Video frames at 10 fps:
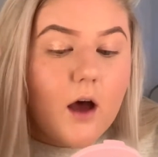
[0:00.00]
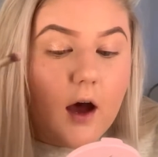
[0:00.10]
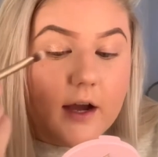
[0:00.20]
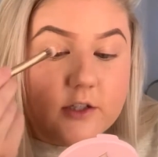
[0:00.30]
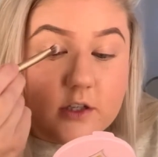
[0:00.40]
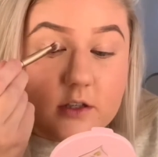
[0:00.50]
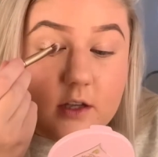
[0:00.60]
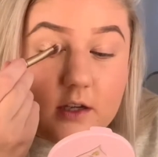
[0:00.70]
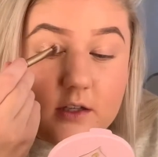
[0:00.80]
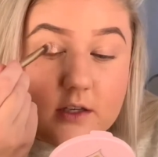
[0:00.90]
I just
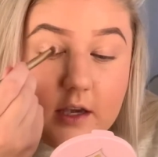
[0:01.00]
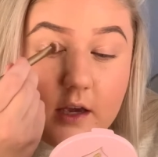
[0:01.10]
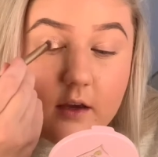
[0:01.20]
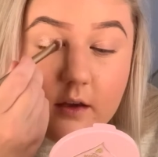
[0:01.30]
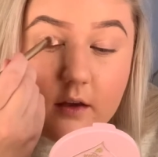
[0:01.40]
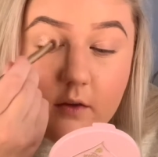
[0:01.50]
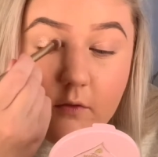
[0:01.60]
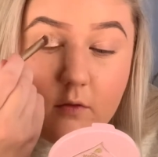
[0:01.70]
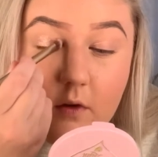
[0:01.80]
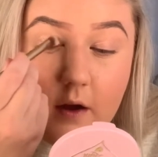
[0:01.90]
dust it
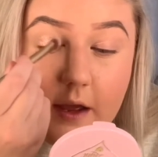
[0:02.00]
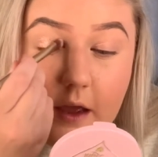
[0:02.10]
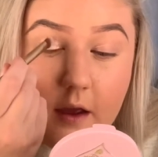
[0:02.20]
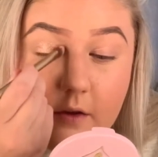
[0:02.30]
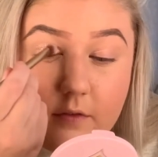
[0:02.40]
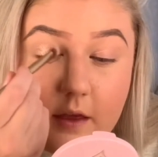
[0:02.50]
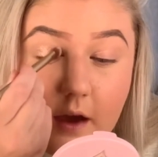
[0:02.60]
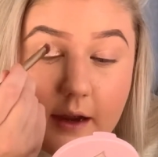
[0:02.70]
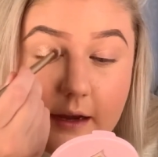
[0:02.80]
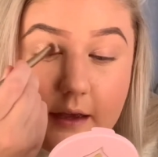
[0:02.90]
right over the
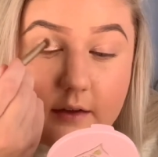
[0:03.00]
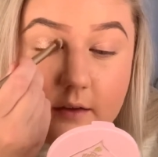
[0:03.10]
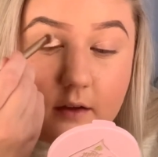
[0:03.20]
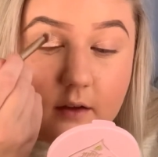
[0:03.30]
eyelid.